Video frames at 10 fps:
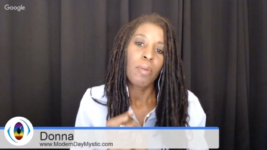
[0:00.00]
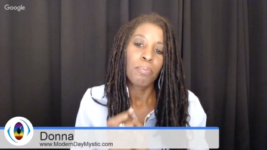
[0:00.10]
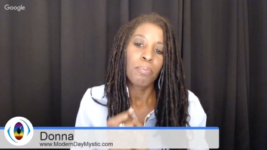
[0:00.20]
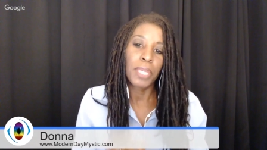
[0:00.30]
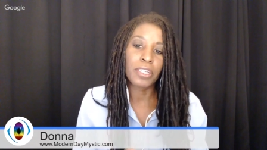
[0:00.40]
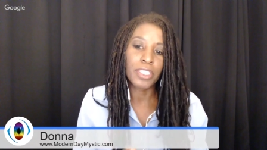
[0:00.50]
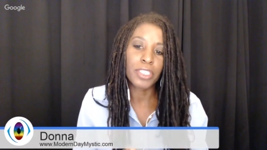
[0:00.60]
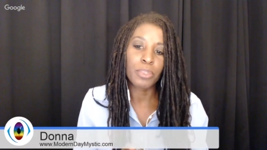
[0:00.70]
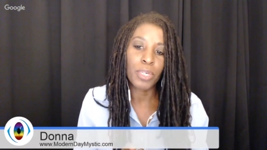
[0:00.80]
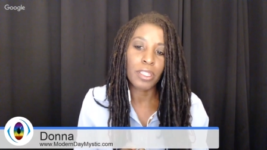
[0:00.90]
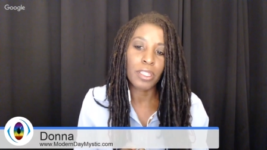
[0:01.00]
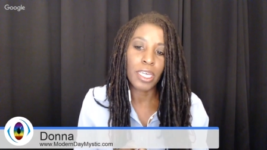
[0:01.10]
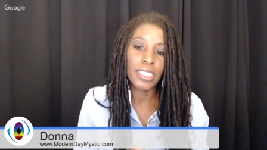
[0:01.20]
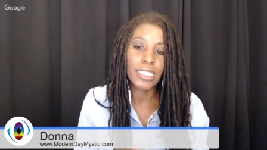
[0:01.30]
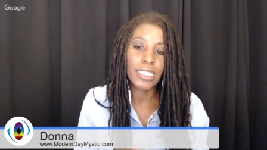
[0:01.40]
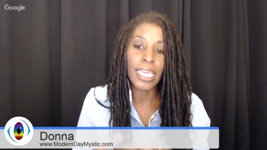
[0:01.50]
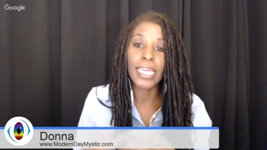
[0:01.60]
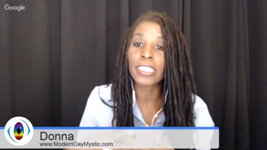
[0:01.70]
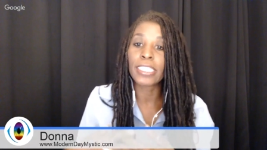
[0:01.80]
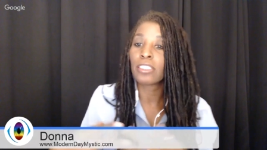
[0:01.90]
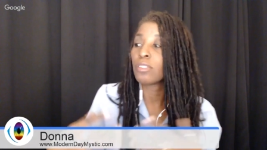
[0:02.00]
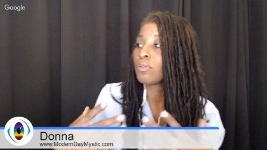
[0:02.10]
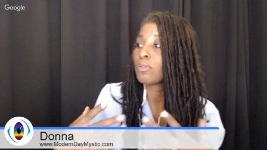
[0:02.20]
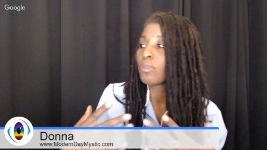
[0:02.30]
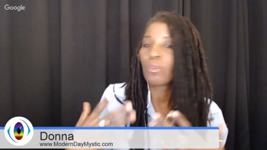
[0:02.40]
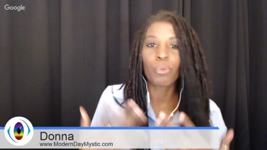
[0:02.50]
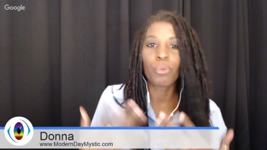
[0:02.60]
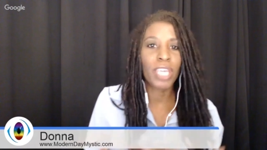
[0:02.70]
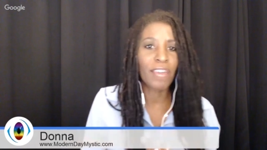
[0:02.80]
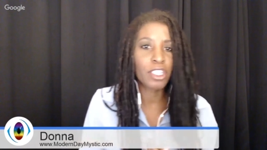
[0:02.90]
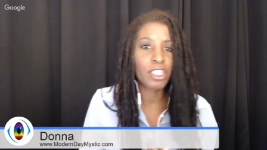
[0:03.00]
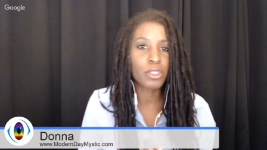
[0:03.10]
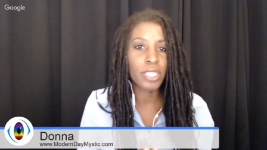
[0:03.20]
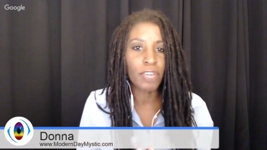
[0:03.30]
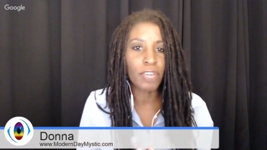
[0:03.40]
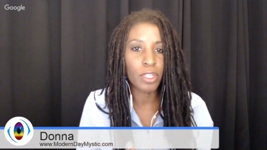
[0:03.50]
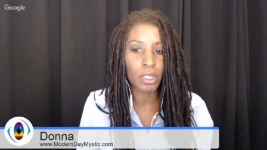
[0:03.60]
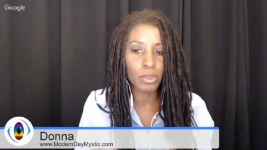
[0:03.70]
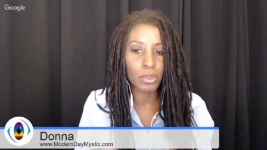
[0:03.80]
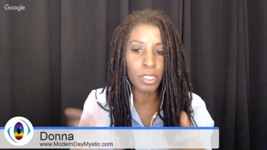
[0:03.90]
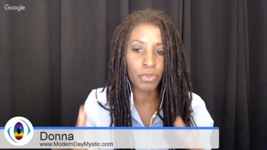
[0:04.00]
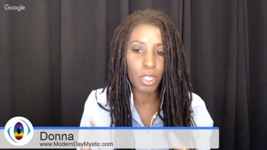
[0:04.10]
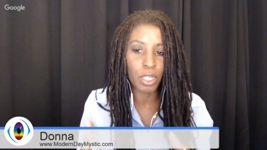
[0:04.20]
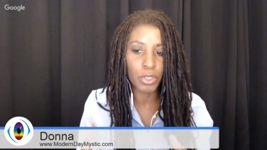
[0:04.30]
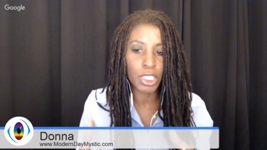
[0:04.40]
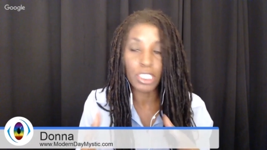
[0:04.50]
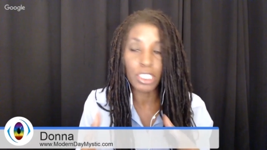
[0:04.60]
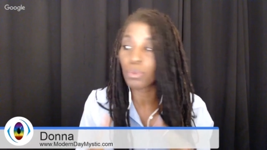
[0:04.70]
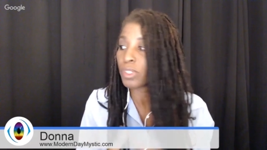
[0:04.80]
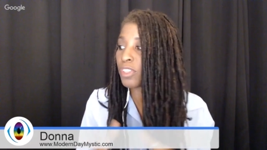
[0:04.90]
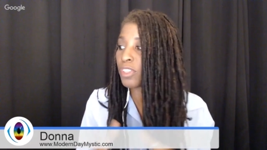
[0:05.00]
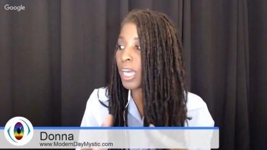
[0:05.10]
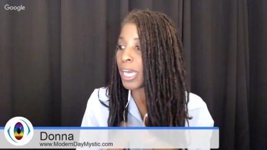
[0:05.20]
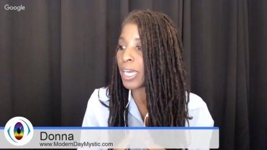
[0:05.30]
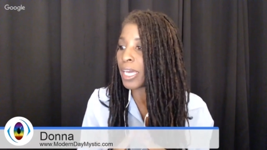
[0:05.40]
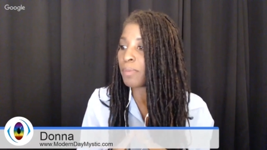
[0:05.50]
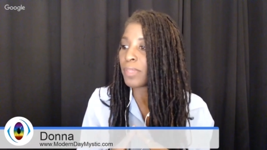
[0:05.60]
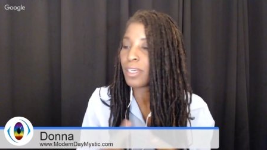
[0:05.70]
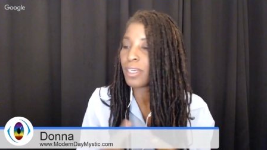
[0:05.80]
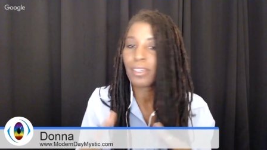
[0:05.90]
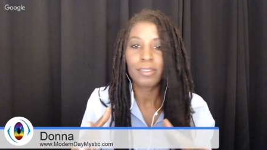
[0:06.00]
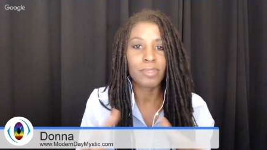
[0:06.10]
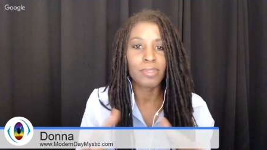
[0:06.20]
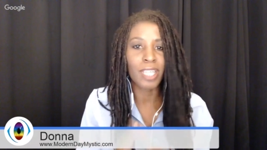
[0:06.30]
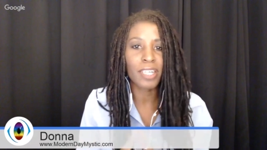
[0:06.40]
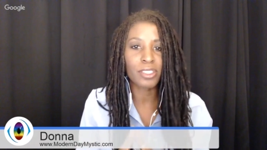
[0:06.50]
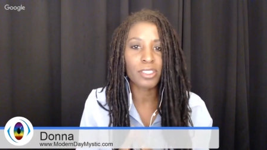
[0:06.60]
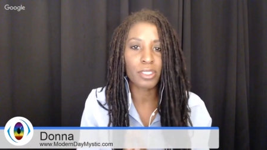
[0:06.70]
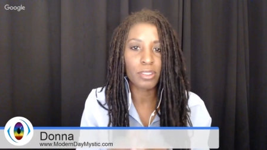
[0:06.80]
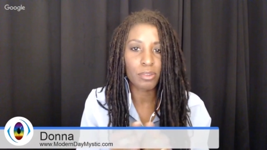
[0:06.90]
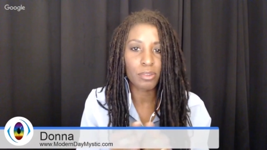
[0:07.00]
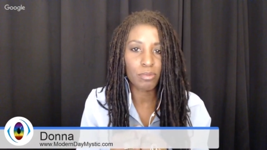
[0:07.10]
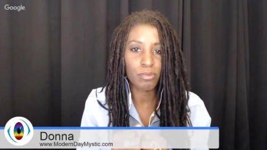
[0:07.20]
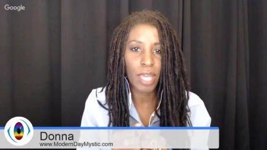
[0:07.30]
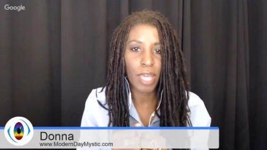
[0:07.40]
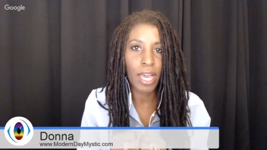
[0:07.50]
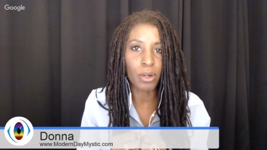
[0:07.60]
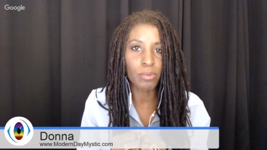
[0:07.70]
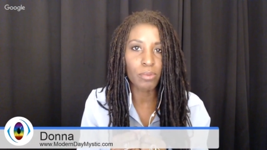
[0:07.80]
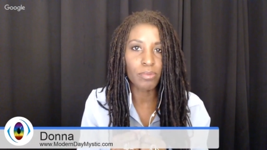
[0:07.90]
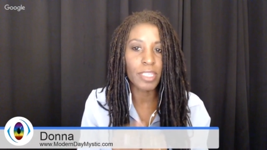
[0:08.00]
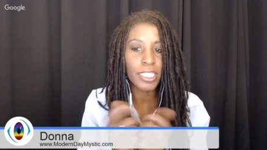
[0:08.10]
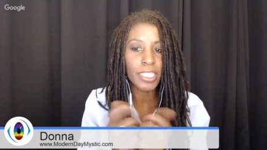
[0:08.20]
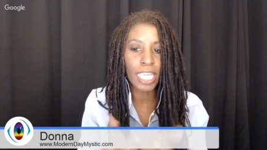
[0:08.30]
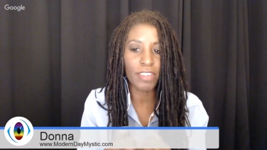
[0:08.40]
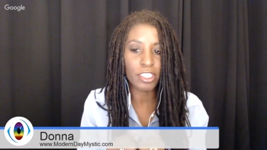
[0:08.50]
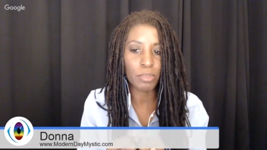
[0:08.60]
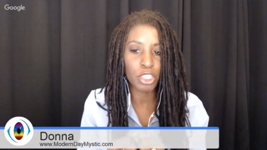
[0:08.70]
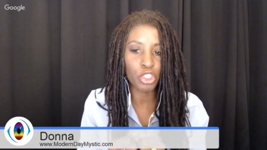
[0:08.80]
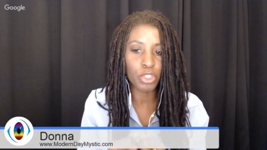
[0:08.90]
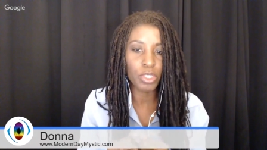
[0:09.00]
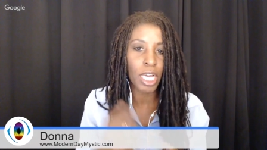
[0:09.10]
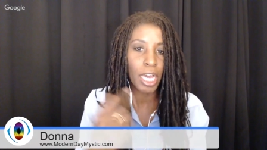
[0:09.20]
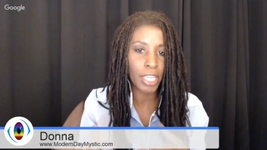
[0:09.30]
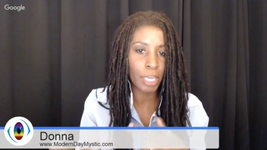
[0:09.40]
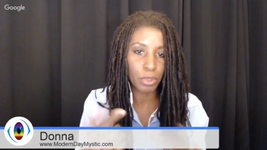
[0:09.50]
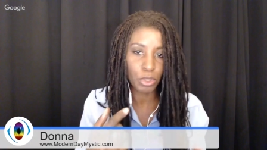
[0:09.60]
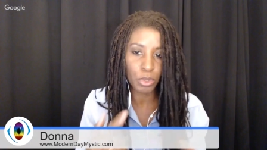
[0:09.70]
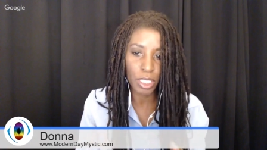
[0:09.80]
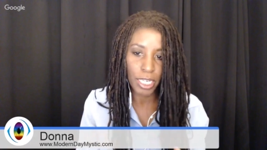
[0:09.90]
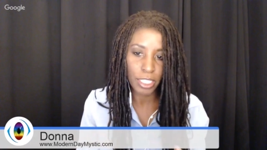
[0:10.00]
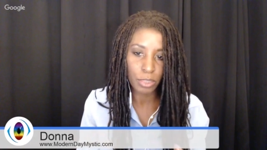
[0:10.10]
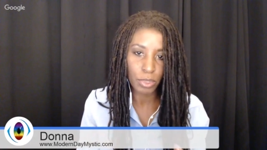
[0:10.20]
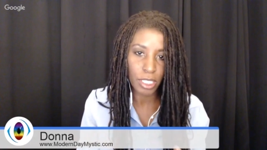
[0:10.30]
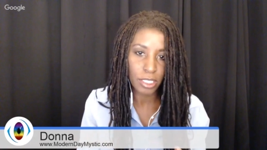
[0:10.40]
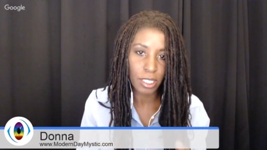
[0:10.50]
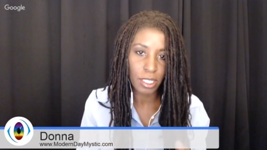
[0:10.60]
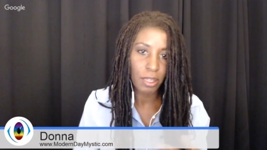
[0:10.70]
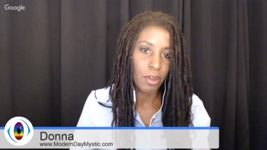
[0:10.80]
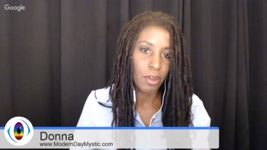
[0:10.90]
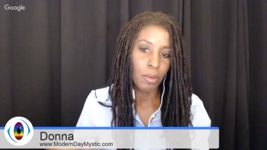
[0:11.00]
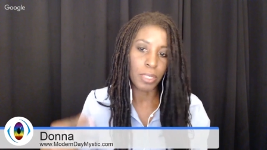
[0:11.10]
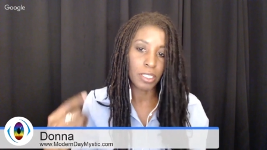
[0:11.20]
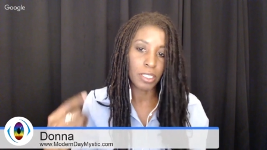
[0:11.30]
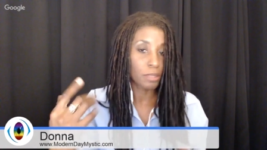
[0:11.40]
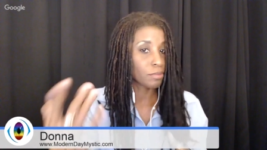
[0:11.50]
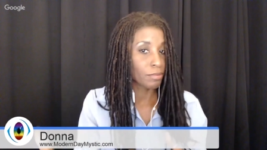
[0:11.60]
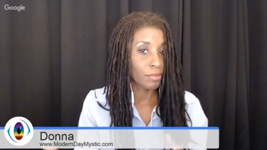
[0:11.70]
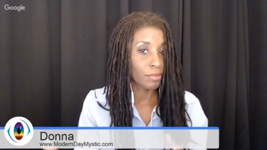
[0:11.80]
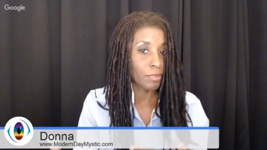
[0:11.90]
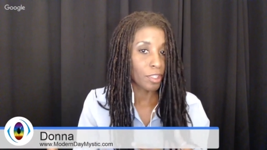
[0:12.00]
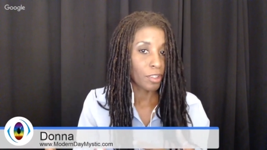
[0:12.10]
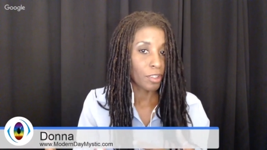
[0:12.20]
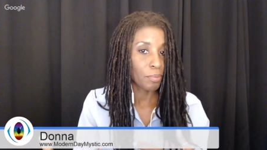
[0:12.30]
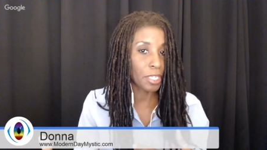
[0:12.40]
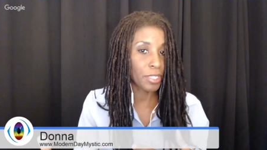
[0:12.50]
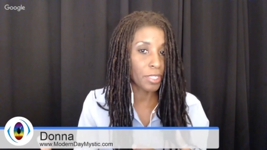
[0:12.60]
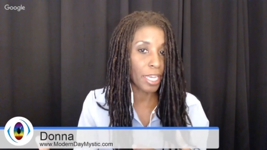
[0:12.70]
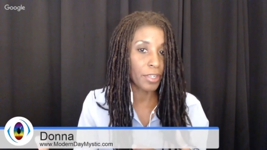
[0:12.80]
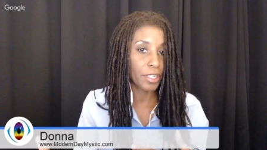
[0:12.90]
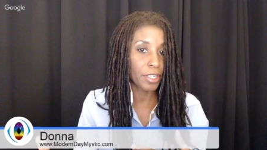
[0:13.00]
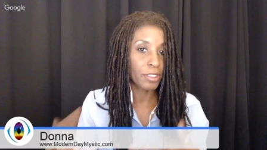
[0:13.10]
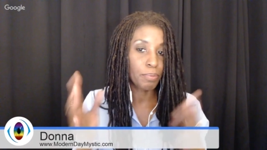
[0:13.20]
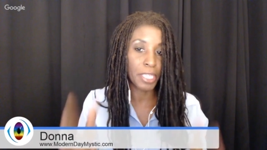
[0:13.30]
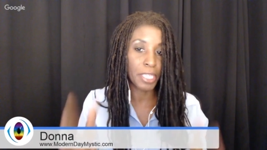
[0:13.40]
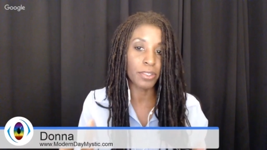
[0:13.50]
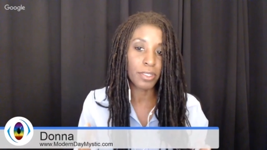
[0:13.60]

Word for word: Peter is with us, and we had a little technical difficulties with um, Doctor Howell. He's having some issues, unable to connect with us, but Peter and I are here. Peter,